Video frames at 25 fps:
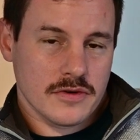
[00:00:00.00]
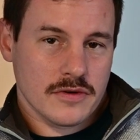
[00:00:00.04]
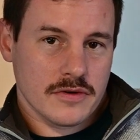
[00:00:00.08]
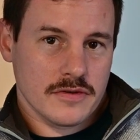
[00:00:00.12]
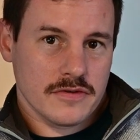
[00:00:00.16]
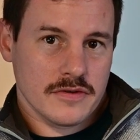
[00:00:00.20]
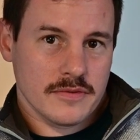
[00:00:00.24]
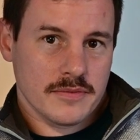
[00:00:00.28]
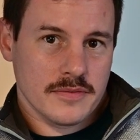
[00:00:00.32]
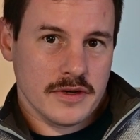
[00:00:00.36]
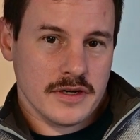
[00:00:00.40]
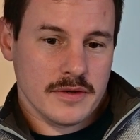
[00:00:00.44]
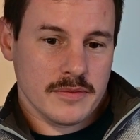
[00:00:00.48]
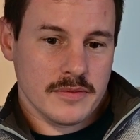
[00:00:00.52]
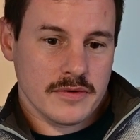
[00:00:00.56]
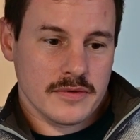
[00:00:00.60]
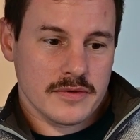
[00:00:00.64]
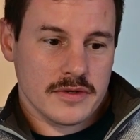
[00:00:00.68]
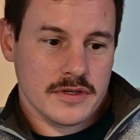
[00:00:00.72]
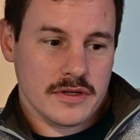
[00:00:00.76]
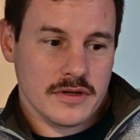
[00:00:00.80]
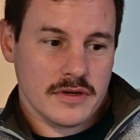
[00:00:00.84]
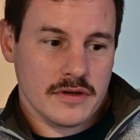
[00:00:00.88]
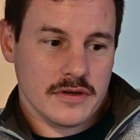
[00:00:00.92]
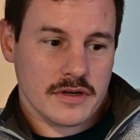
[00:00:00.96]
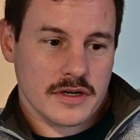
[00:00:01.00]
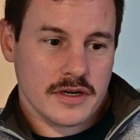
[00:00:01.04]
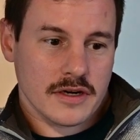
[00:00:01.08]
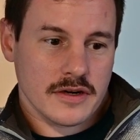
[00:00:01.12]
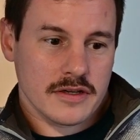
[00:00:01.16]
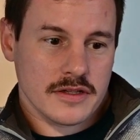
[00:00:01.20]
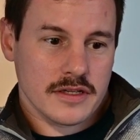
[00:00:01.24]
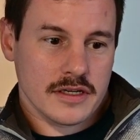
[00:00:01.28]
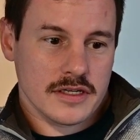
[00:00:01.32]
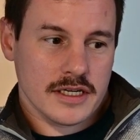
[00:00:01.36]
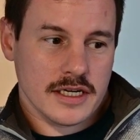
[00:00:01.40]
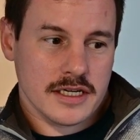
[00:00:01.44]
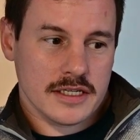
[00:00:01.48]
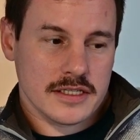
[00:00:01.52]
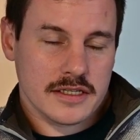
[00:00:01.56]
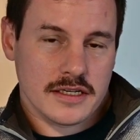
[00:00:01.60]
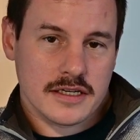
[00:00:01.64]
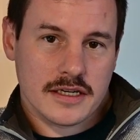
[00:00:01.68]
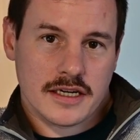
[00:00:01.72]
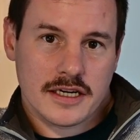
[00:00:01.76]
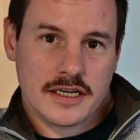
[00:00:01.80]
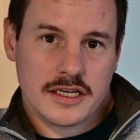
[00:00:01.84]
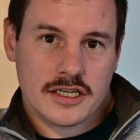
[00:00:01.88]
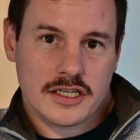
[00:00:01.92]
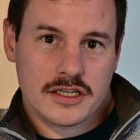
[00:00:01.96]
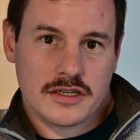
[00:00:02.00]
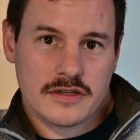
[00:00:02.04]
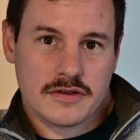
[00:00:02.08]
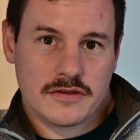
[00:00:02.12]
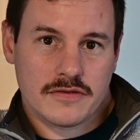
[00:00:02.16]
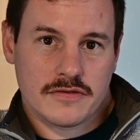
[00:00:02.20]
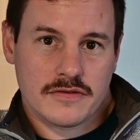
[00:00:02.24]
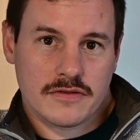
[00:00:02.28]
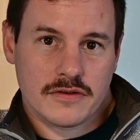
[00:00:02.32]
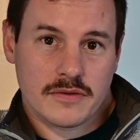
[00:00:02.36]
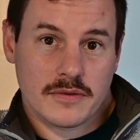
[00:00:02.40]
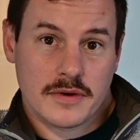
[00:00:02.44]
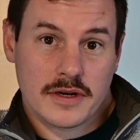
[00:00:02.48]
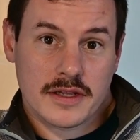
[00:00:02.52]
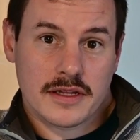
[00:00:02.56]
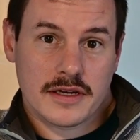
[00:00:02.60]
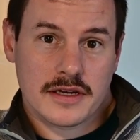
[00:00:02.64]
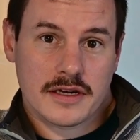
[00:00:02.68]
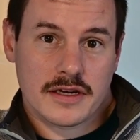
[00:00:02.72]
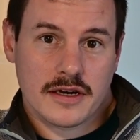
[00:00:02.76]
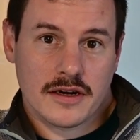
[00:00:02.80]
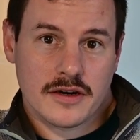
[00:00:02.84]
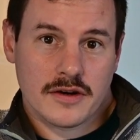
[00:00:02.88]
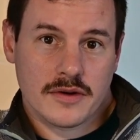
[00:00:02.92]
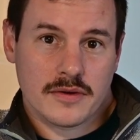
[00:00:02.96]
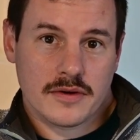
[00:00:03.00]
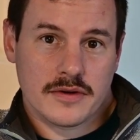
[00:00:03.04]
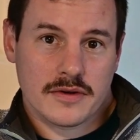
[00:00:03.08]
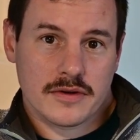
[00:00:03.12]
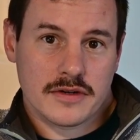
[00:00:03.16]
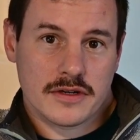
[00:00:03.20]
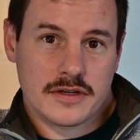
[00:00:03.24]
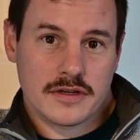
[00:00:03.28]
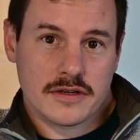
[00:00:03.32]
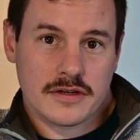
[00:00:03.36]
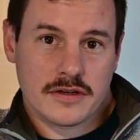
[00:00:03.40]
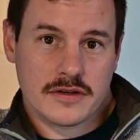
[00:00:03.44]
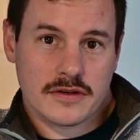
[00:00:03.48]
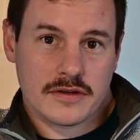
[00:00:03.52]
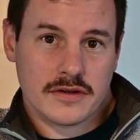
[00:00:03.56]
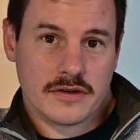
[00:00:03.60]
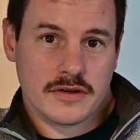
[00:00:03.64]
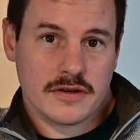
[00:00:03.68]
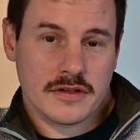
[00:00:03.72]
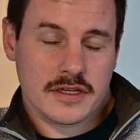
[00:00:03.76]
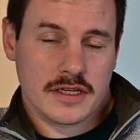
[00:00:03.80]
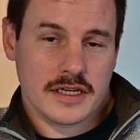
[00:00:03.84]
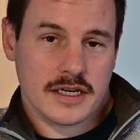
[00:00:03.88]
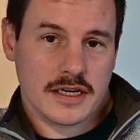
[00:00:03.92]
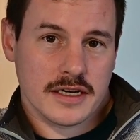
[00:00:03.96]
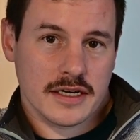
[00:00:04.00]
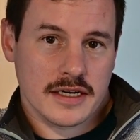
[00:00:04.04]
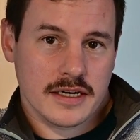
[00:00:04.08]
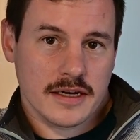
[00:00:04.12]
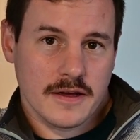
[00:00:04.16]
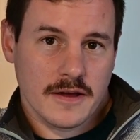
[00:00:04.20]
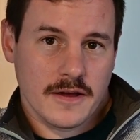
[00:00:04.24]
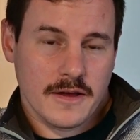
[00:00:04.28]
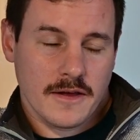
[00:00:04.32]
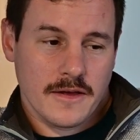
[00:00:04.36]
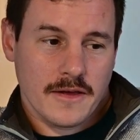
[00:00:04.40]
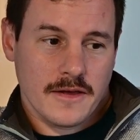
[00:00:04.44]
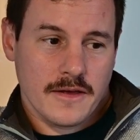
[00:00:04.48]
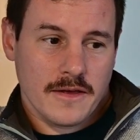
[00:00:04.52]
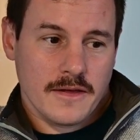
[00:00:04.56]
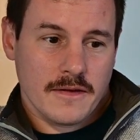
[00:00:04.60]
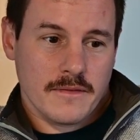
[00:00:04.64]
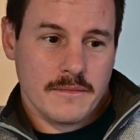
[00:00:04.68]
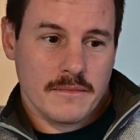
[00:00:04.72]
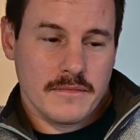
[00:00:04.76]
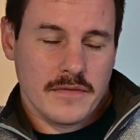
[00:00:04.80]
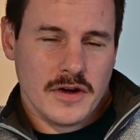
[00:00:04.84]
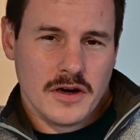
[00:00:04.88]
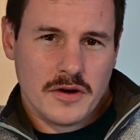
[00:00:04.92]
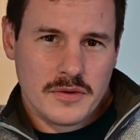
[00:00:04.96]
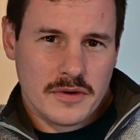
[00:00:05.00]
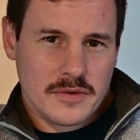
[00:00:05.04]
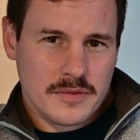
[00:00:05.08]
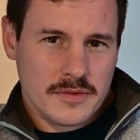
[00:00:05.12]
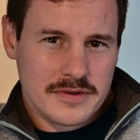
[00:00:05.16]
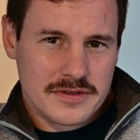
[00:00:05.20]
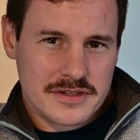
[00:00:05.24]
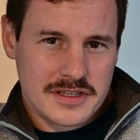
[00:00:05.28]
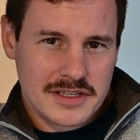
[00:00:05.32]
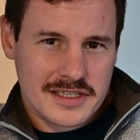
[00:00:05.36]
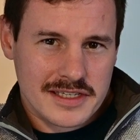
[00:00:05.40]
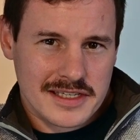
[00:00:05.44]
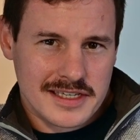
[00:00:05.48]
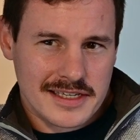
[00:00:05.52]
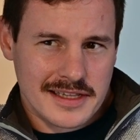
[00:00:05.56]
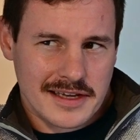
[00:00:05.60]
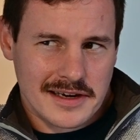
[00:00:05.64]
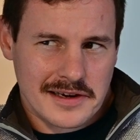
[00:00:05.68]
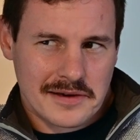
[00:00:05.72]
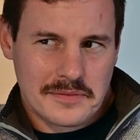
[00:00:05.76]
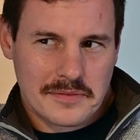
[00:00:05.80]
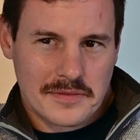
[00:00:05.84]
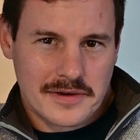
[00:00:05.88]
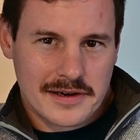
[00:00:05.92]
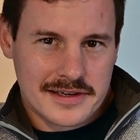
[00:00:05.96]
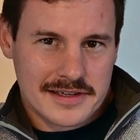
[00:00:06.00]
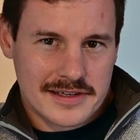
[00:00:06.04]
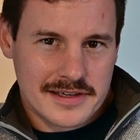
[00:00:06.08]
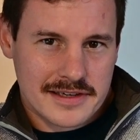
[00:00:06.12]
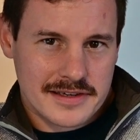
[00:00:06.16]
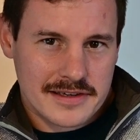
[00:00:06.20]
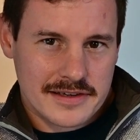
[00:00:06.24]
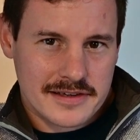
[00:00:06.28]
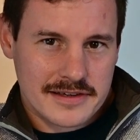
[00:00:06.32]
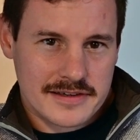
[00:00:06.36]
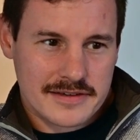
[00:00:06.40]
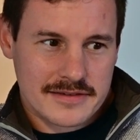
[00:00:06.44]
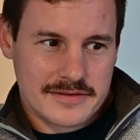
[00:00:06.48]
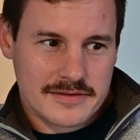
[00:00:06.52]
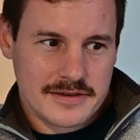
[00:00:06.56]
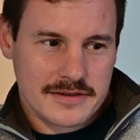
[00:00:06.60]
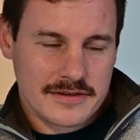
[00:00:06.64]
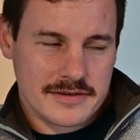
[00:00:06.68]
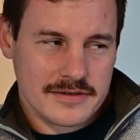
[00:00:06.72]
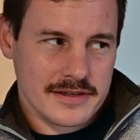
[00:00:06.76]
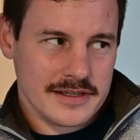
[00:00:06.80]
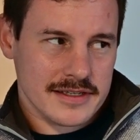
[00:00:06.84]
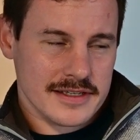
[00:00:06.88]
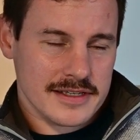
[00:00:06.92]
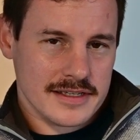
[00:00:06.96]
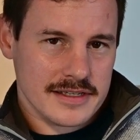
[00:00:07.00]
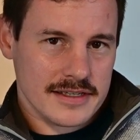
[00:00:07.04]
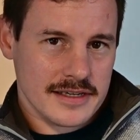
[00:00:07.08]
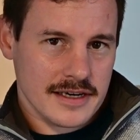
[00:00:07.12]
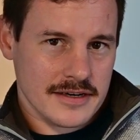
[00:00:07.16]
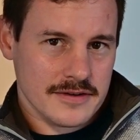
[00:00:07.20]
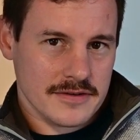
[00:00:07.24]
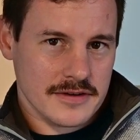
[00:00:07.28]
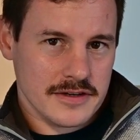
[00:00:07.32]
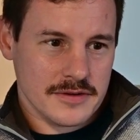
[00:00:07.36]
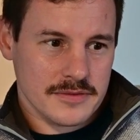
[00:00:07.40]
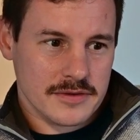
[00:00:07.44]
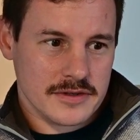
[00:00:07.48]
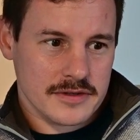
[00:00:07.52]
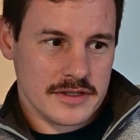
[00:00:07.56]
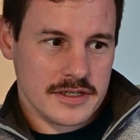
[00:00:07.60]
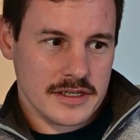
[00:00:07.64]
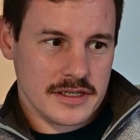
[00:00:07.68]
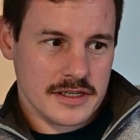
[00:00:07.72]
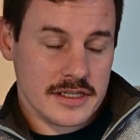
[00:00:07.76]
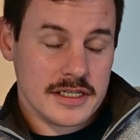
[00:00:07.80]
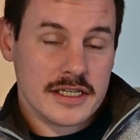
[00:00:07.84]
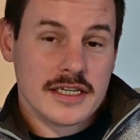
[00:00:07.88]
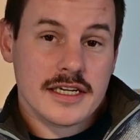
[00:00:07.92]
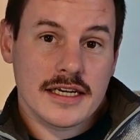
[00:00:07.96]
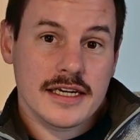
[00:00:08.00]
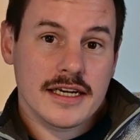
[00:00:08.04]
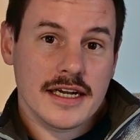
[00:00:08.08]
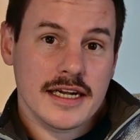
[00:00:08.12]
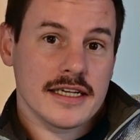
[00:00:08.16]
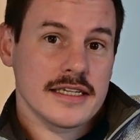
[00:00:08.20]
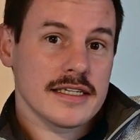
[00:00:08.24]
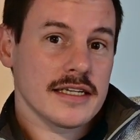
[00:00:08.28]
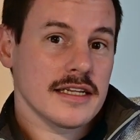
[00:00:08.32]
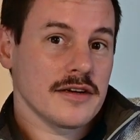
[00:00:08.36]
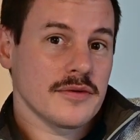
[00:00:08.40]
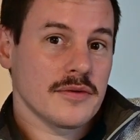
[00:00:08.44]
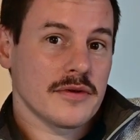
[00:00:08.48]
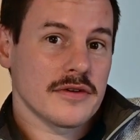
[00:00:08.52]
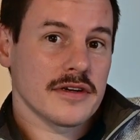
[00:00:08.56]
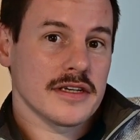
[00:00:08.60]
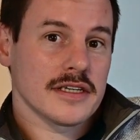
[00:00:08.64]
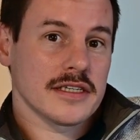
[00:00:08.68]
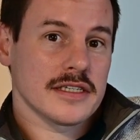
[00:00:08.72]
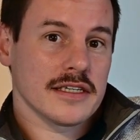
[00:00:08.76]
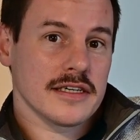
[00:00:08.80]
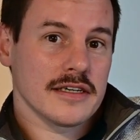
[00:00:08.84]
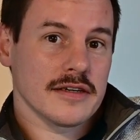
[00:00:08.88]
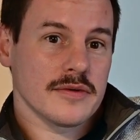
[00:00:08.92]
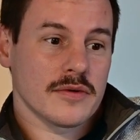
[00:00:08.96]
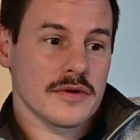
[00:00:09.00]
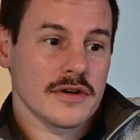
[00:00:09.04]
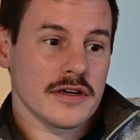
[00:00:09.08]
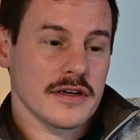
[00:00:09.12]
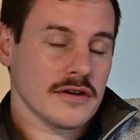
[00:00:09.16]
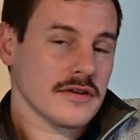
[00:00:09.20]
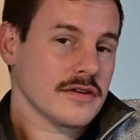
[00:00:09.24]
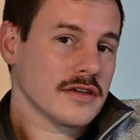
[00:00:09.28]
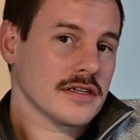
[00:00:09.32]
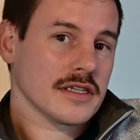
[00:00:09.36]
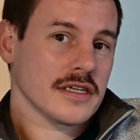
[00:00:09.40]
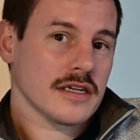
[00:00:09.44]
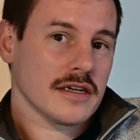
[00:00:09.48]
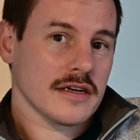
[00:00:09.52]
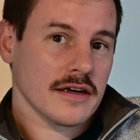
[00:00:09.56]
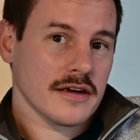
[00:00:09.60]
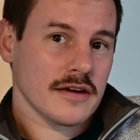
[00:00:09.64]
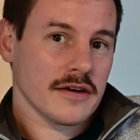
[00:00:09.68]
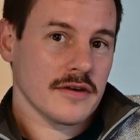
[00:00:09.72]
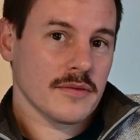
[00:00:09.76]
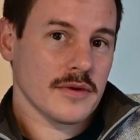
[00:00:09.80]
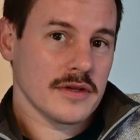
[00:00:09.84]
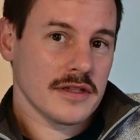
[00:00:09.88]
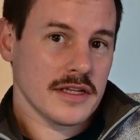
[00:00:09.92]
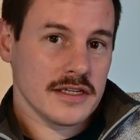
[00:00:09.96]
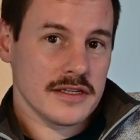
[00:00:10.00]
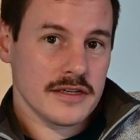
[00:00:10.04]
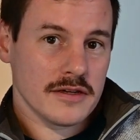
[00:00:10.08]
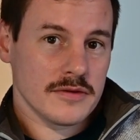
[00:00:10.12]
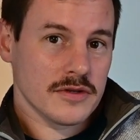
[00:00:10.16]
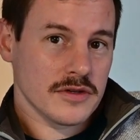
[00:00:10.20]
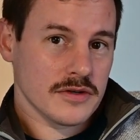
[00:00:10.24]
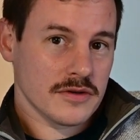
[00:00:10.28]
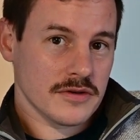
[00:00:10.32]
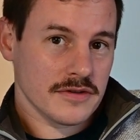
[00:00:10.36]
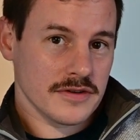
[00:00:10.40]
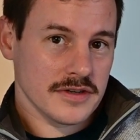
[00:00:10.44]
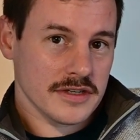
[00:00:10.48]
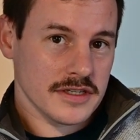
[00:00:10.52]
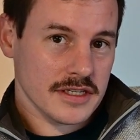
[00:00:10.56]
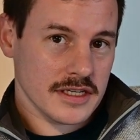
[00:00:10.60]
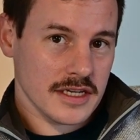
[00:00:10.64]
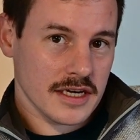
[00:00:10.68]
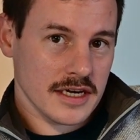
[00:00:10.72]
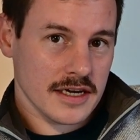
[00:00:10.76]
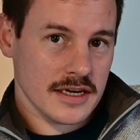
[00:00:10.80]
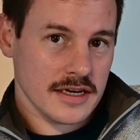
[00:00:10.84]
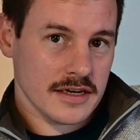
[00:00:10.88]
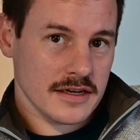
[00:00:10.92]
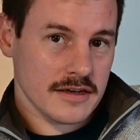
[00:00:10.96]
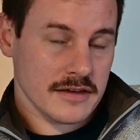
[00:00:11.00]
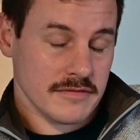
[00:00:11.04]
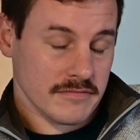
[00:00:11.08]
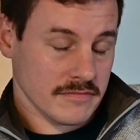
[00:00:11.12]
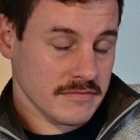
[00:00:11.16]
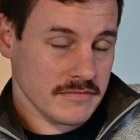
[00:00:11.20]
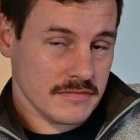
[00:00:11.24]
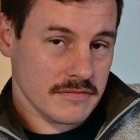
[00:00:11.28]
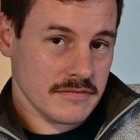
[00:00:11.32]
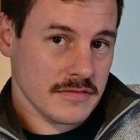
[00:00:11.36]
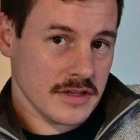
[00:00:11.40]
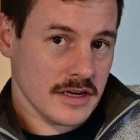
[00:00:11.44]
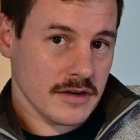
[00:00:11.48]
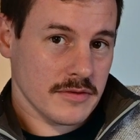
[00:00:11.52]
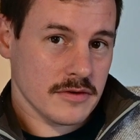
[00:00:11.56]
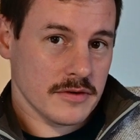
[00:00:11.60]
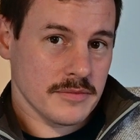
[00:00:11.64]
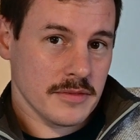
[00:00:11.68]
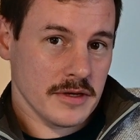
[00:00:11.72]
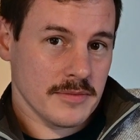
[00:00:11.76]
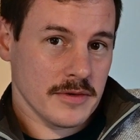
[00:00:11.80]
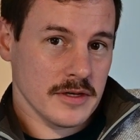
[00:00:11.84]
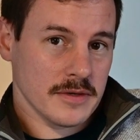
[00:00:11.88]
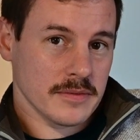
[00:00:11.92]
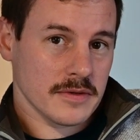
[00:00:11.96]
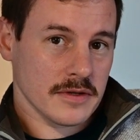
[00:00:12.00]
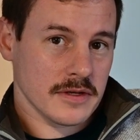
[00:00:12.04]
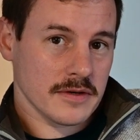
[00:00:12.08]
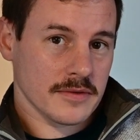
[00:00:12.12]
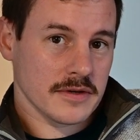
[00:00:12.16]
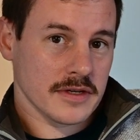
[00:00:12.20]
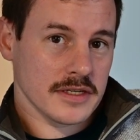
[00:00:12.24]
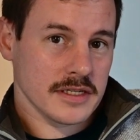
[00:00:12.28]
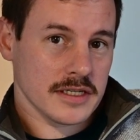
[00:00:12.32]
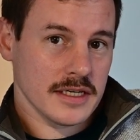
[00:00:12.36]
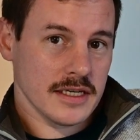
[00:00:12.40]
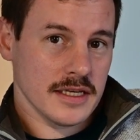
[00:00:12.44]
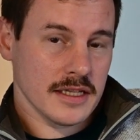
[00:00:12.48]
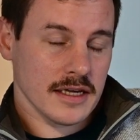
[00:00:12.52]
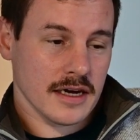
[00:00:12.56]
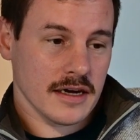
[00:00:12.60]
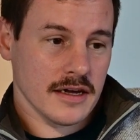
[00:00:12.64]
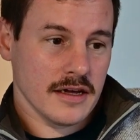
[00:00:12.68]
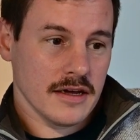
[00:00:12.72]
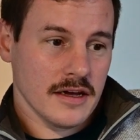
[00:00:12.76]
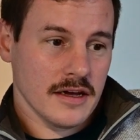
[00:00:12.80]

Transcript: for people to look at the destination for when they go on holiday. No one wants to see that in winter. Well, I doubt anyone does, unless they want to see what it looks like when there's no tourists there. And there will be people that want to see that.